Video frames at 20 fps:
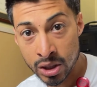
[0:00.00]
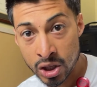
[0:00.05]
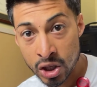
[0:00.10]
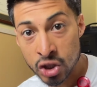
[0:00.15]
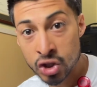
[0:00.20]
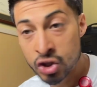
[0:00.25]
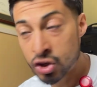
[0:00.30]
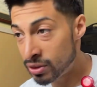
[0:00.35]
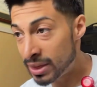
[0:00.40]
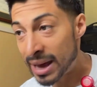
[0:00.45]

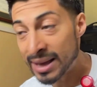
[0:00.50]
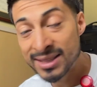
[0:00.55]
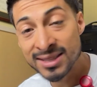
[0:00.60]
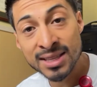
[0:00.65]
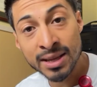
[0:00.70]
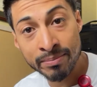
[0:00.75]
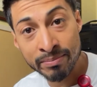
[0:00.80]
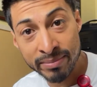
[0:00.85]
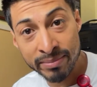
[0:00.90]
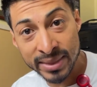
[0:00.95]
So that's
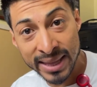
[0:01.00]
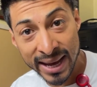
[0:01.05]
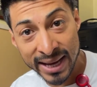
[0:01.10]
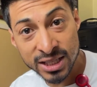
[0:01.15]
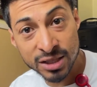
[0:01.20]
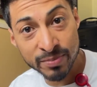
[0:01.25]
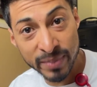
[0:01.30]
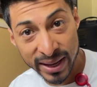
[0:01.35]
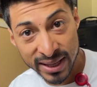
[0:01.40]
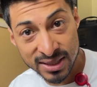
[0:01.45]
the
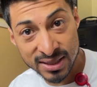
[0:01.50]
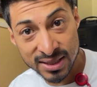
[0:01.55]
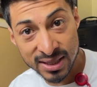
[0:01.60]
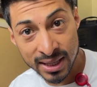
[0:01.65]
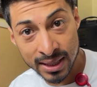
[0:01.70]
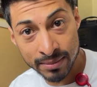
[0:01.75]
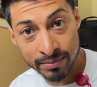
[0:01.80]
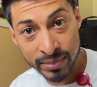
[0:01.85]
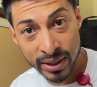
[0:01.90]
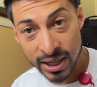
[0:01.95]
next best
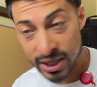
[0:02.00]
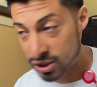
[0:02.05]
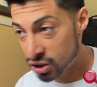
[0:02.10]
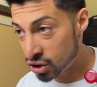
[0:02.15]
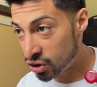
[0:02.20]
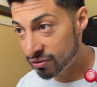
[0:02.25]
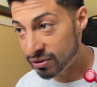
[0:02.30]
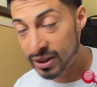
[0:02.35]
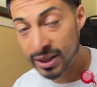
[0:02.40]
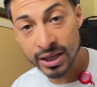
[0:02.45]
thing because
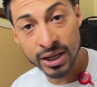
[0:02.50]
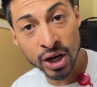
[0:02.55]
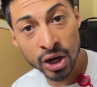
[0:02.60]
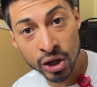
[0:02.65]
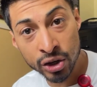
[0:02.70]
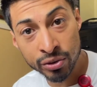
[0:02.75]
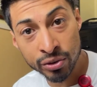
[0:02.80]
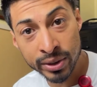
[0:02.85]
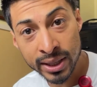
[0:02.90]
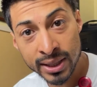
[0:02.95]
you're feeling
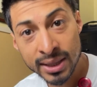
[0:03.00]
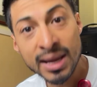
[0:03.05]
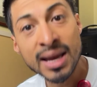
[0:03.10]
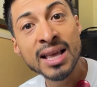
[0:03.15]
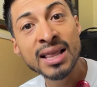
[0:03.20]
hungry.